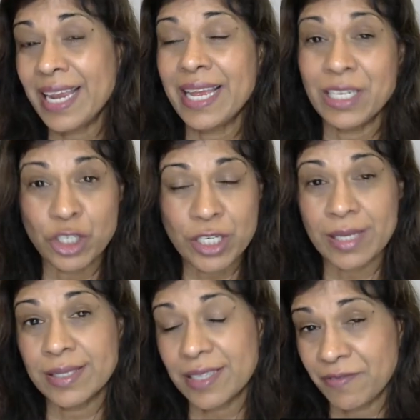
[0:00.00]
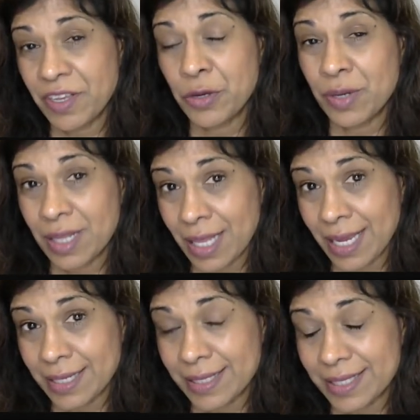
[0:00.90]
it in just a few
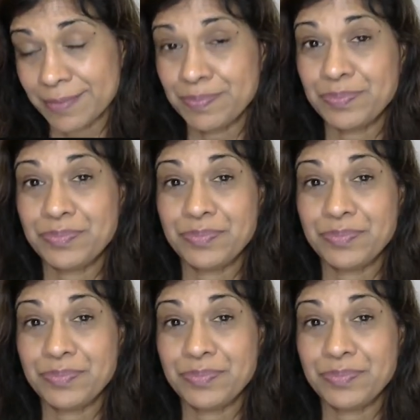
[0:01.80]
clicks.